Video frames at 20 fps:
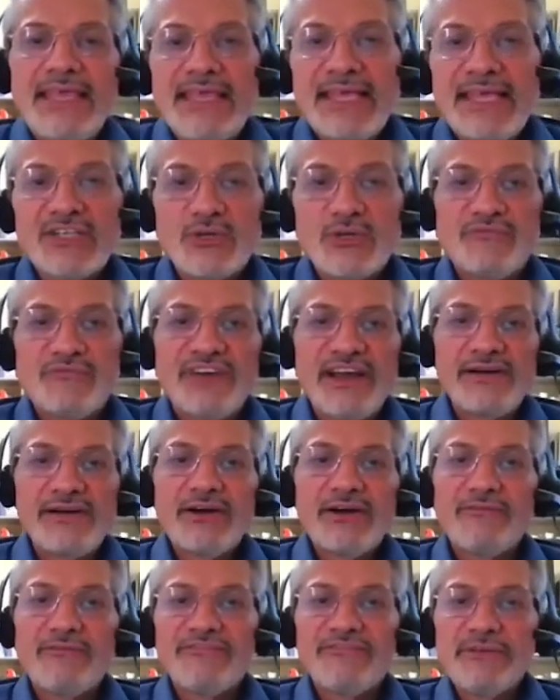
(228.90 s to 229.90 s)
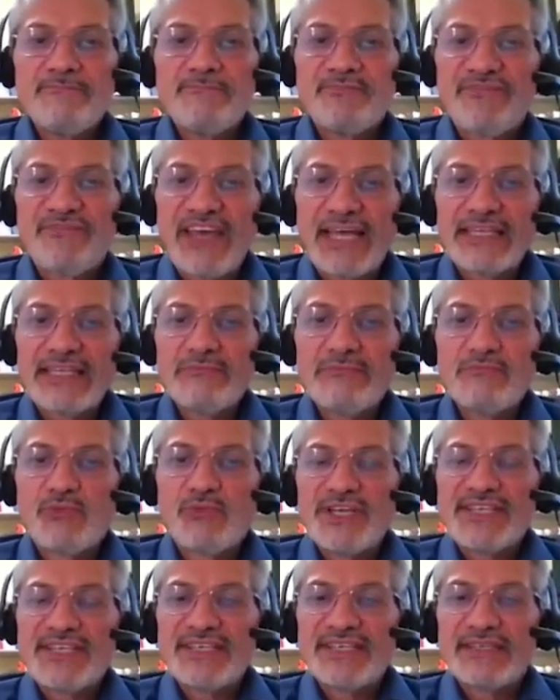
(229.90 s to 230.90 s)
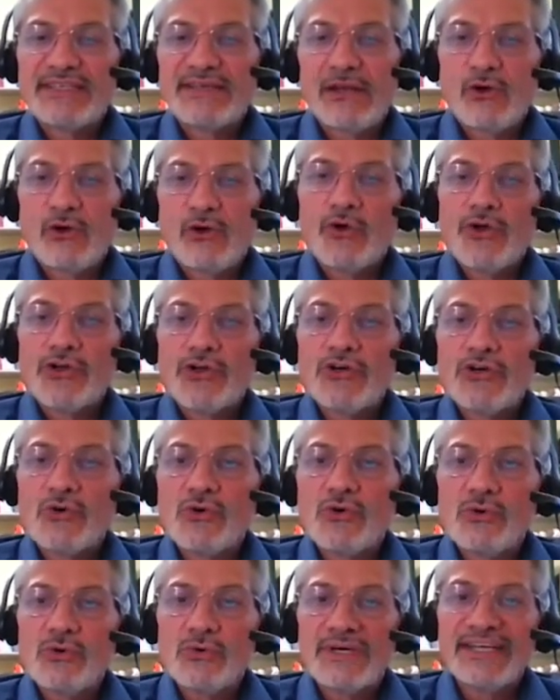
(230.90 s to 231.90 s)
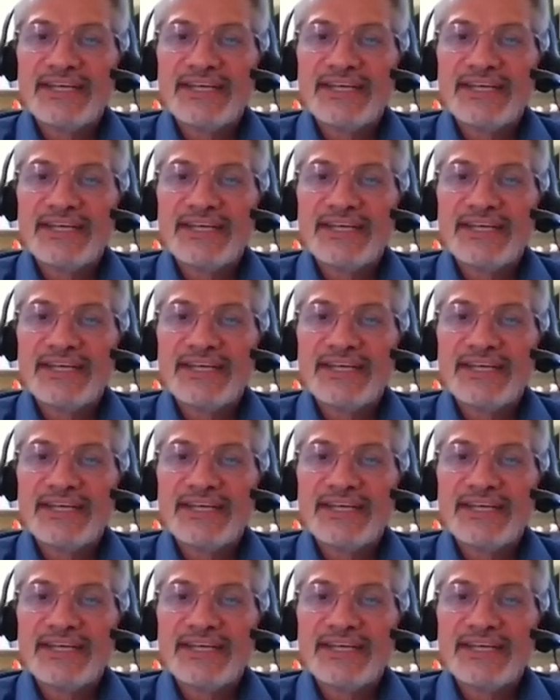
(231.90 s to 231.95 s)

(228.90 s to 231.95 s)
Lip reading: So very often they had embraced DITA long ago,